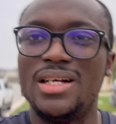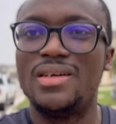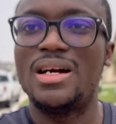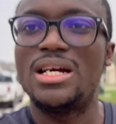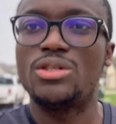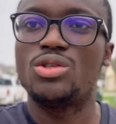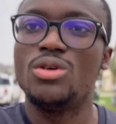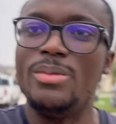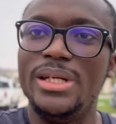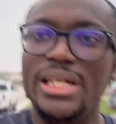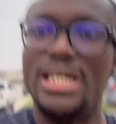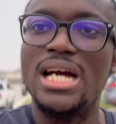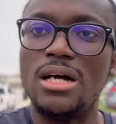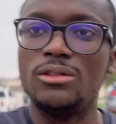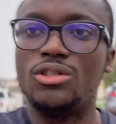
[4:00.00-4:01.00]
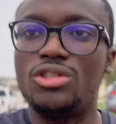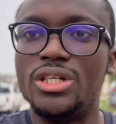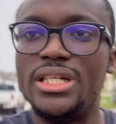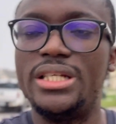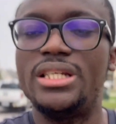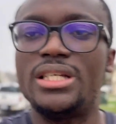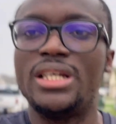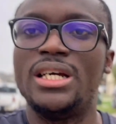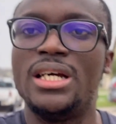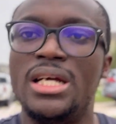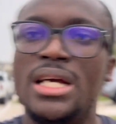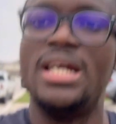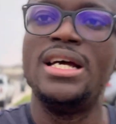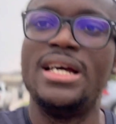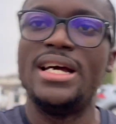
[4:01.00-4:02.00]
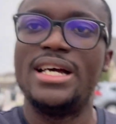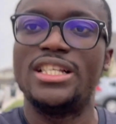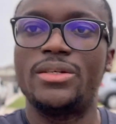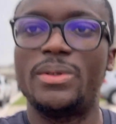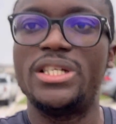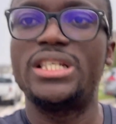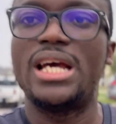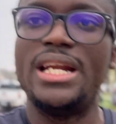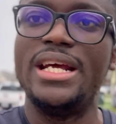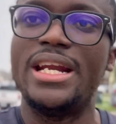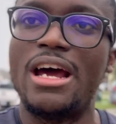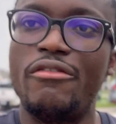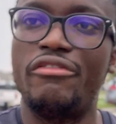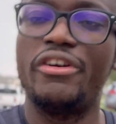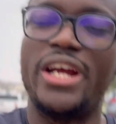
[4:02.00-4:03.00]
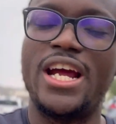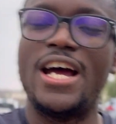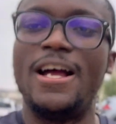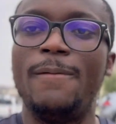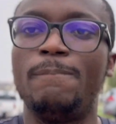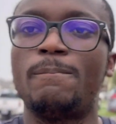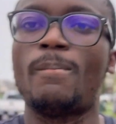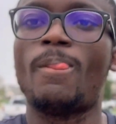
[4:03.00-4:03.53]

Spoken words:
there are so many countries, especially in Africa,